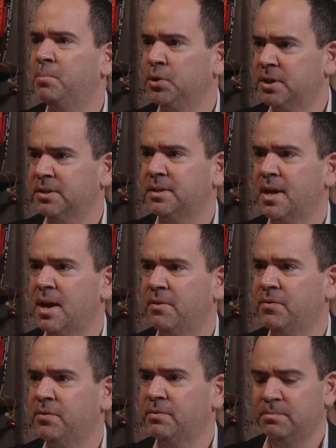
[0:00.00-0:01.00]
But the
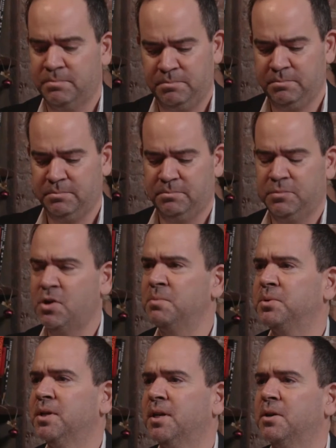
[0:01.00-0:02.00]
staff
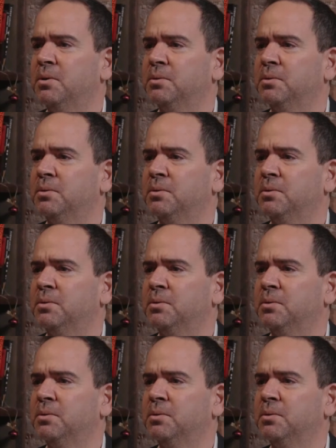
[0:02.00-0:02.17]
comes in and